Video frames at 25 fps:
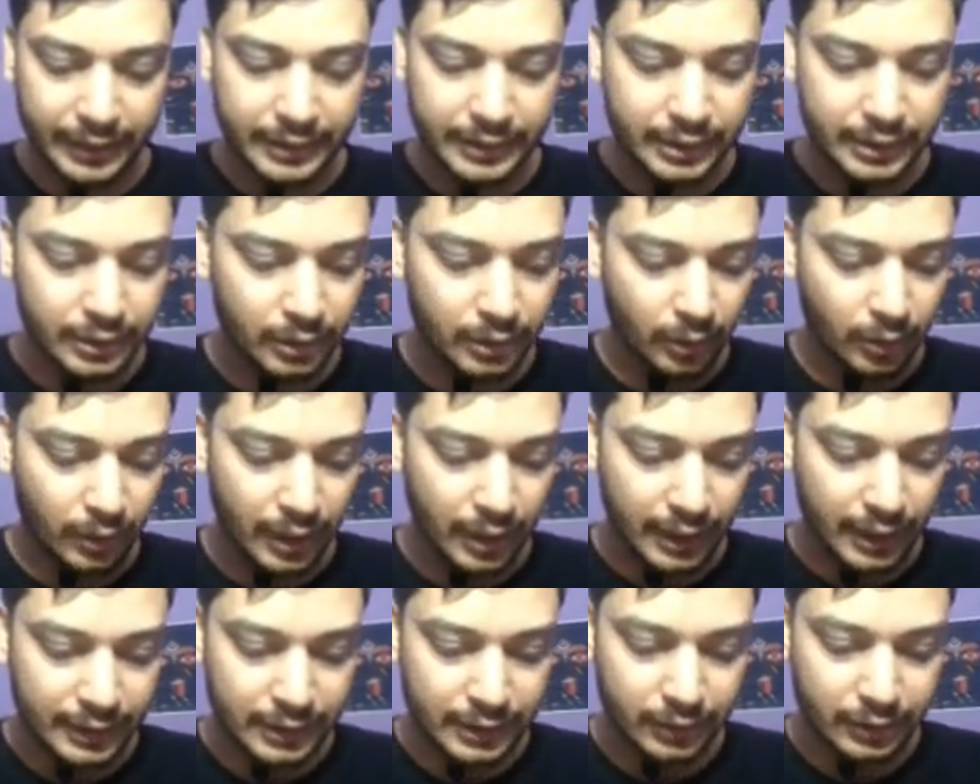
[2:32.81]
So
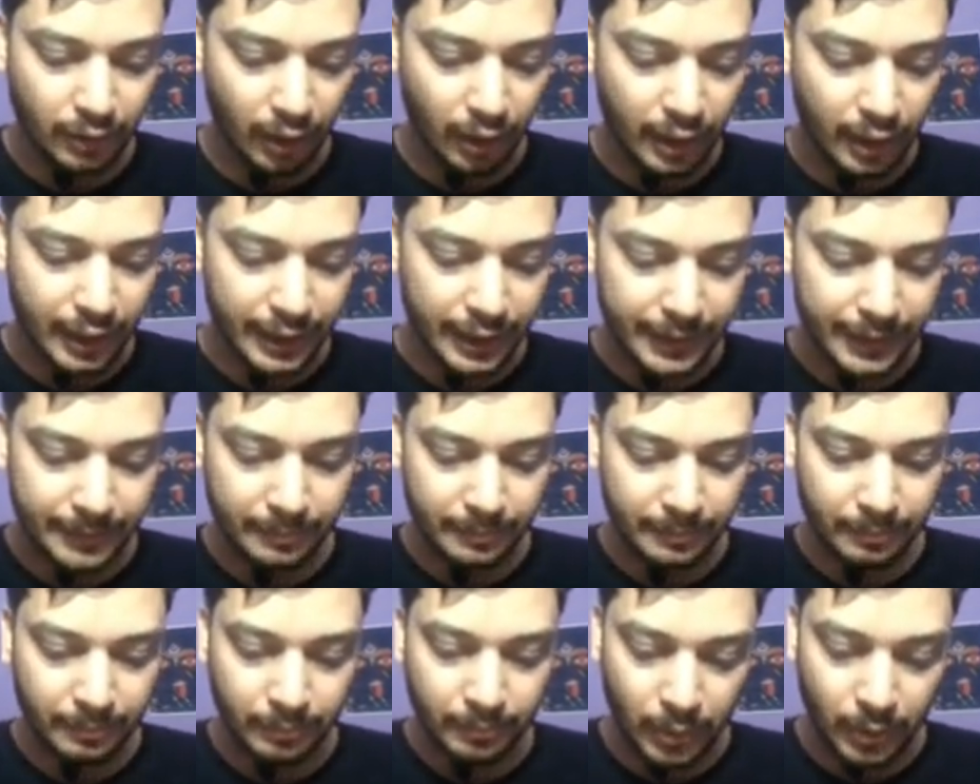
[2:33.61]
let's call it
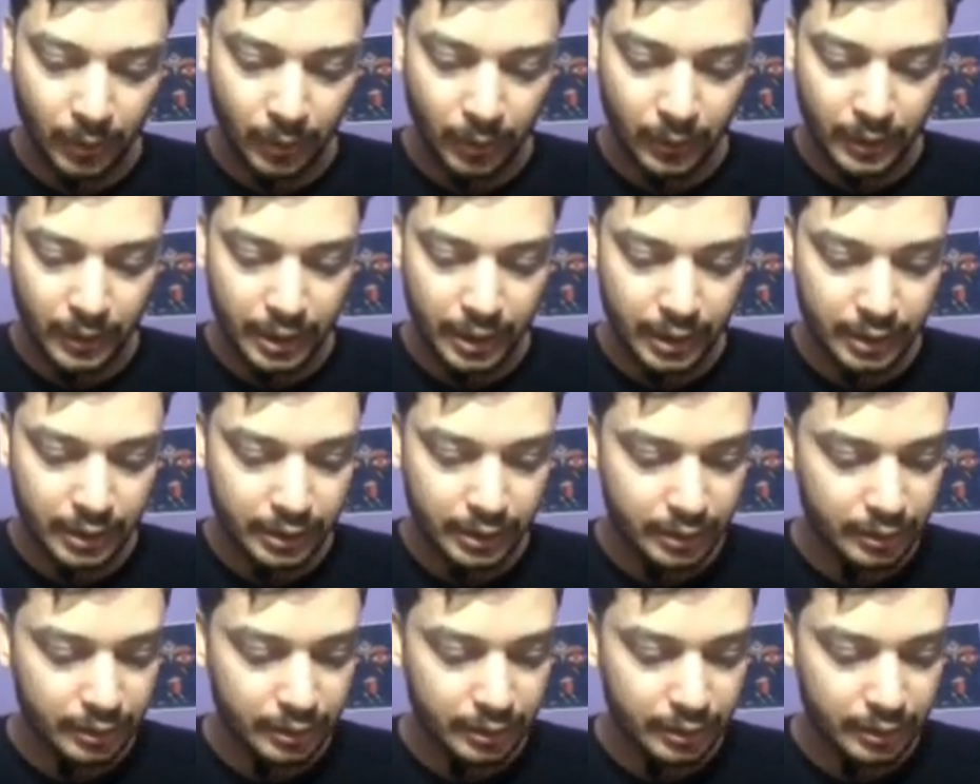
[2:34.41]
board.